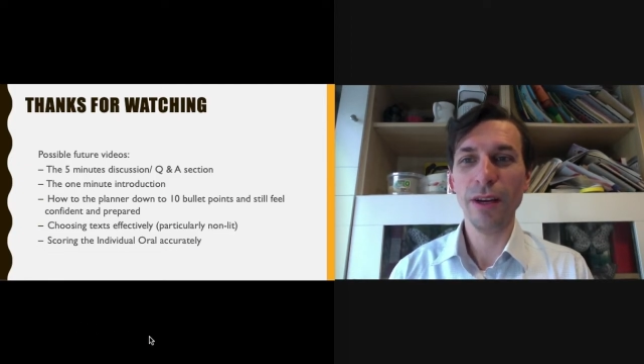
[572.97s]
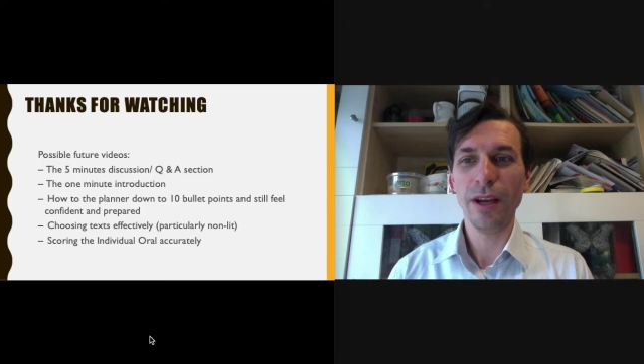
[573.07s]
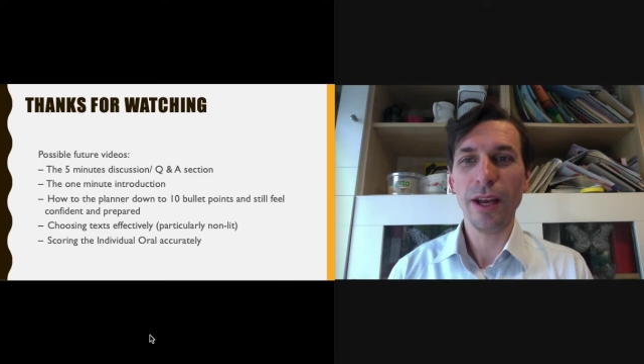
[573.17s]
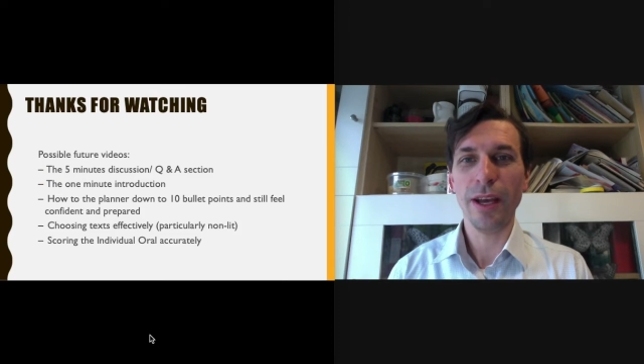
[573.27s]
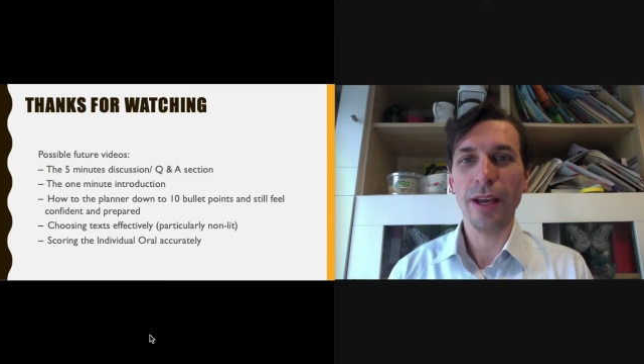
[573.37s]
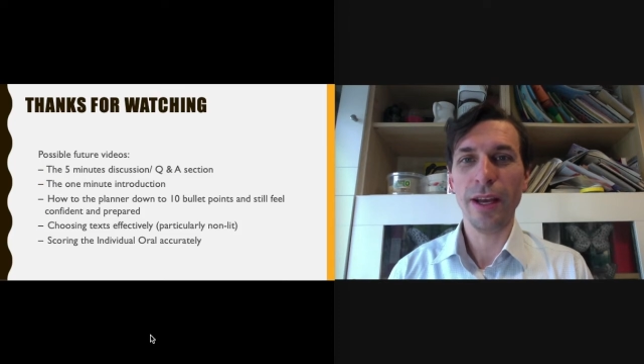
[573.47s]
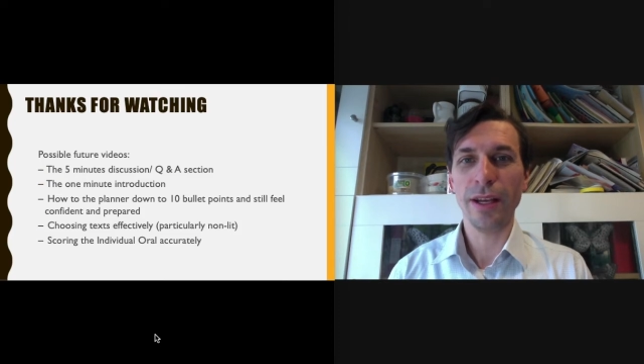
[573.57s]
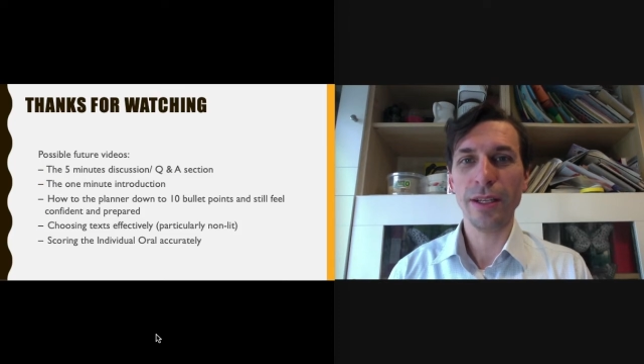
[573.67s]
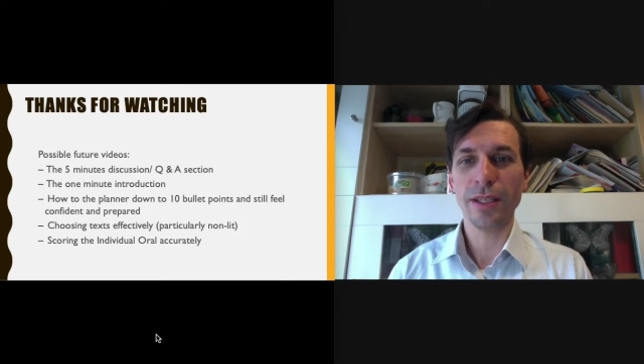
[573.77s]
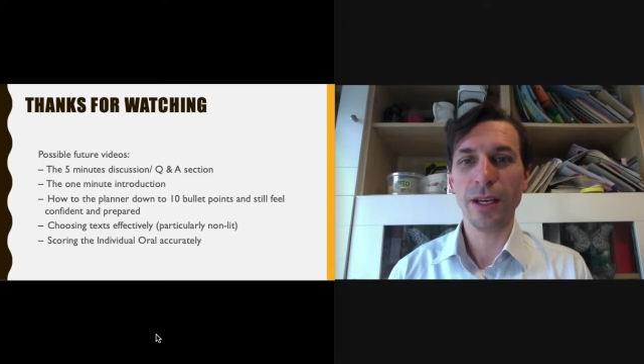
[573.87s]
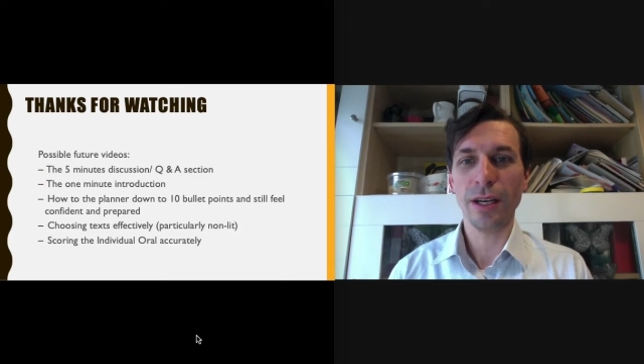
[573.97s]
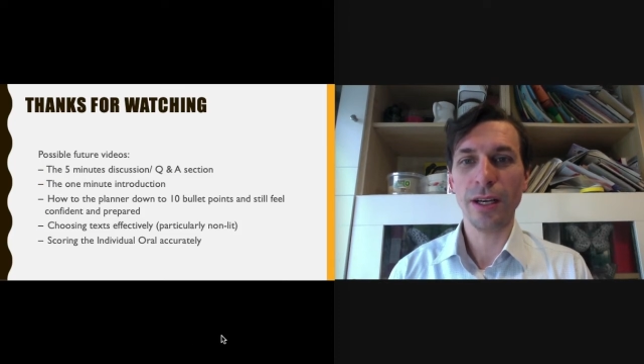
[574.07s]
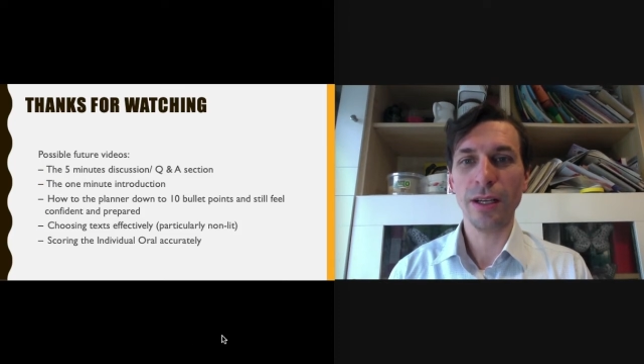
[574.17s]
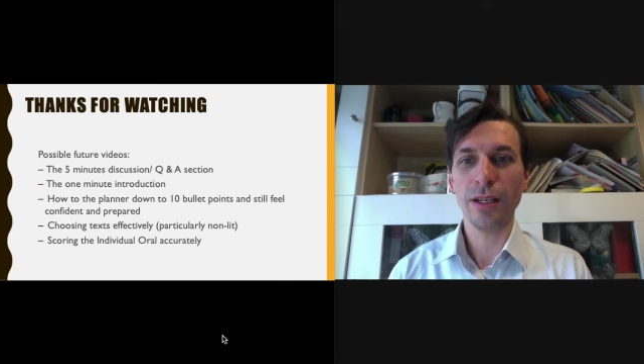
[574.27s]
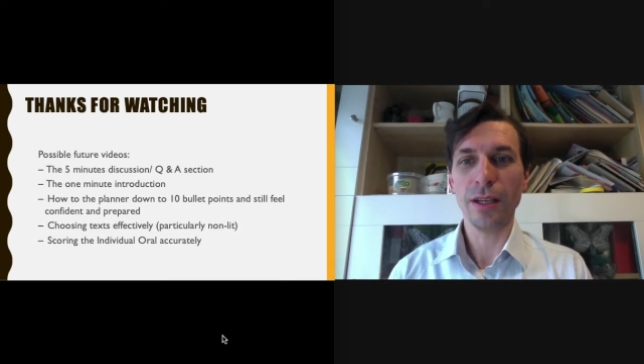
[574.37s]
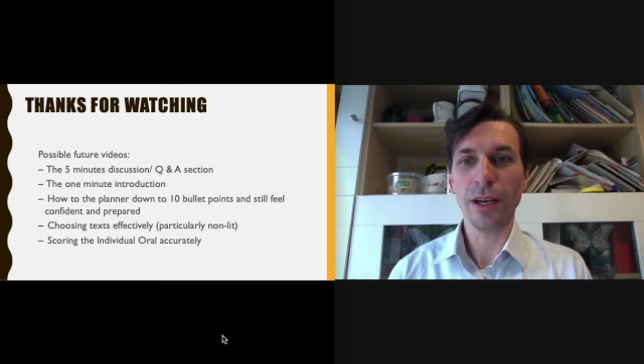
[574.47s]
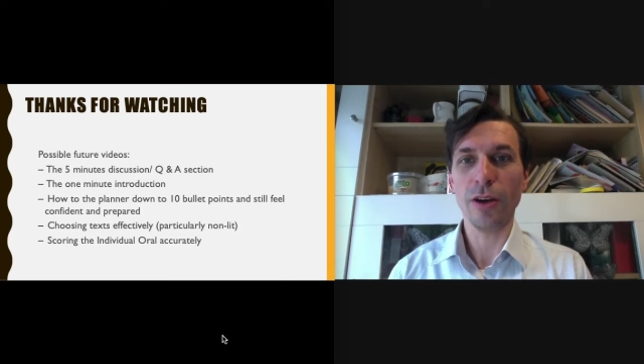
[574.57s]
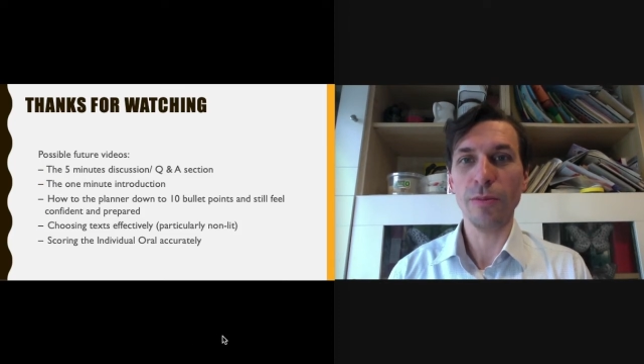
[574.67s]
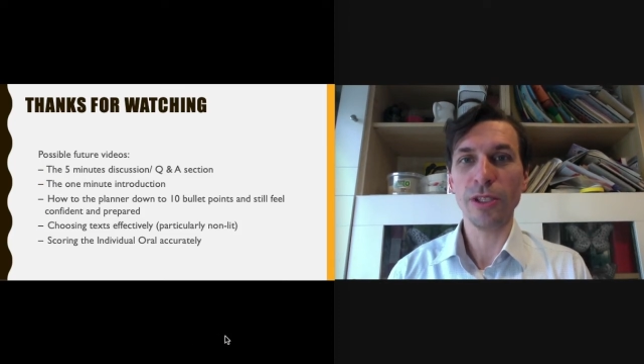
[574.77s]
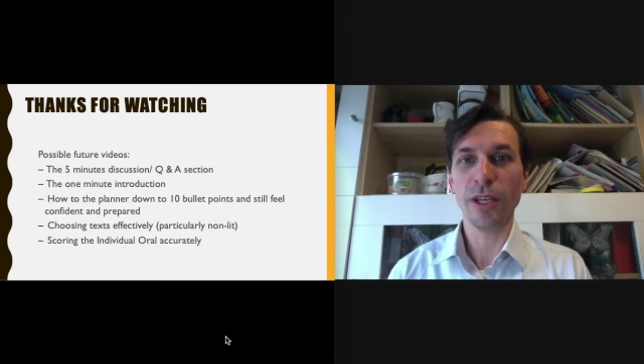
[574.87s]
and I
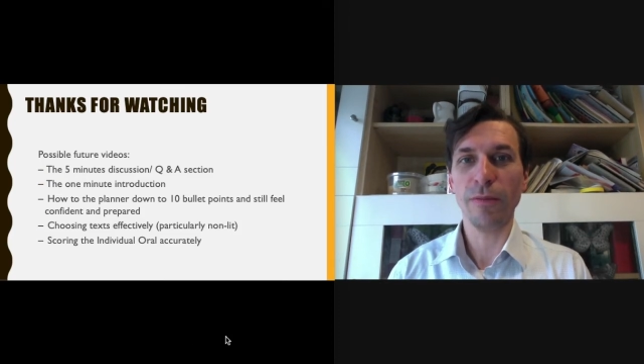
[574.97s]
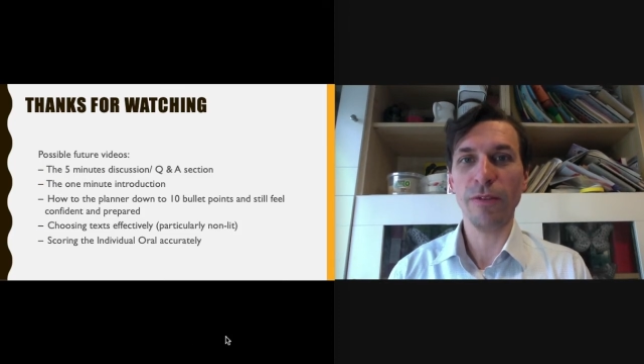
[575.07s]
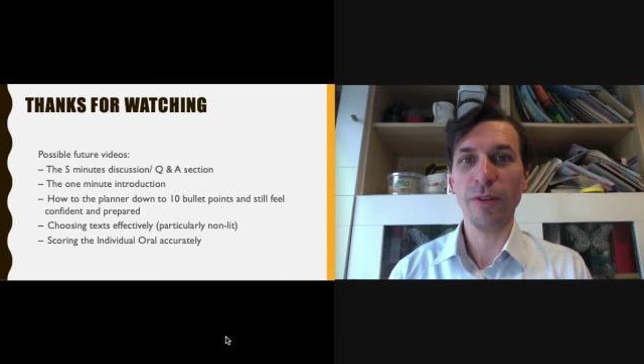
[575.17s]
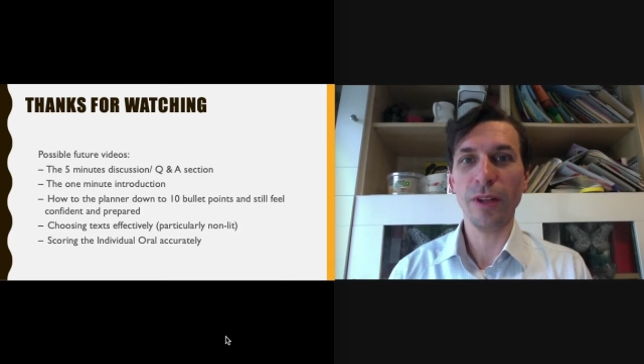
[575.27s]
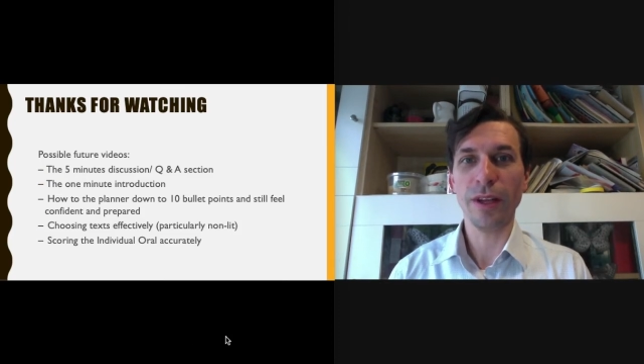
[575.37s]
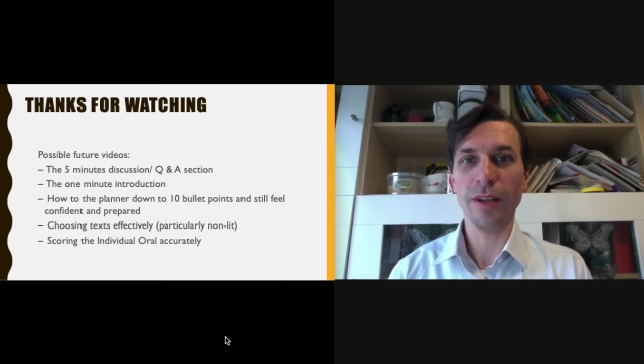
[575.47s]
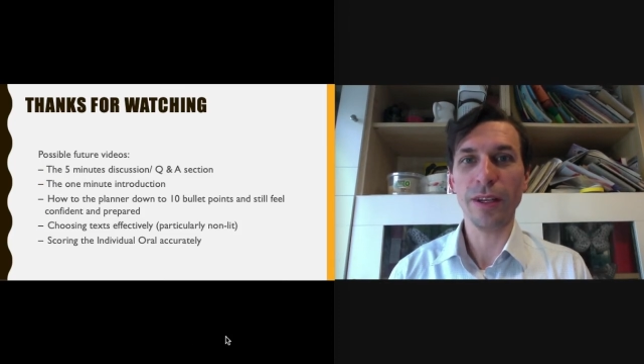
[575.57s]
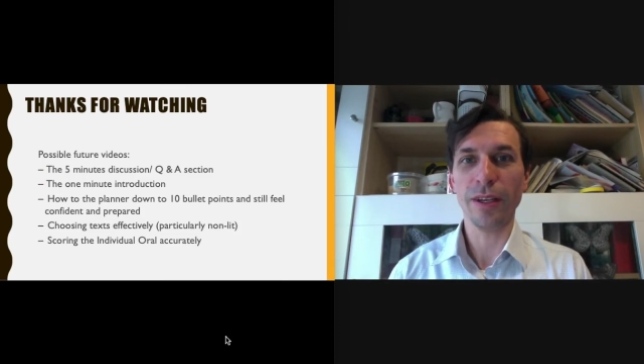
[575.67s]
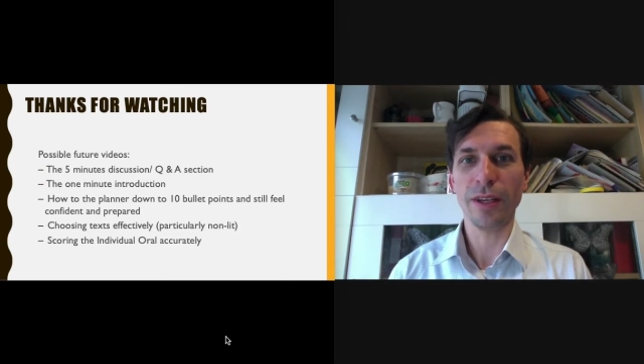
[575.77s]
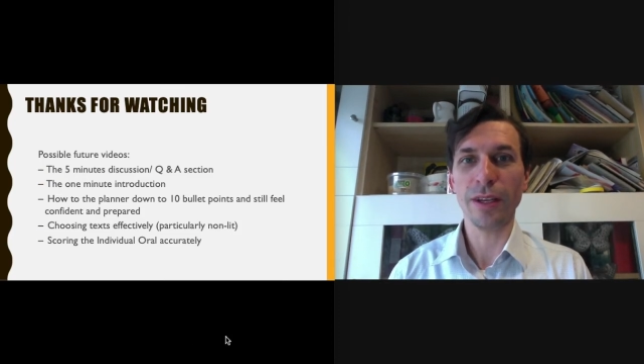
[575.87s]
hope it's helpful and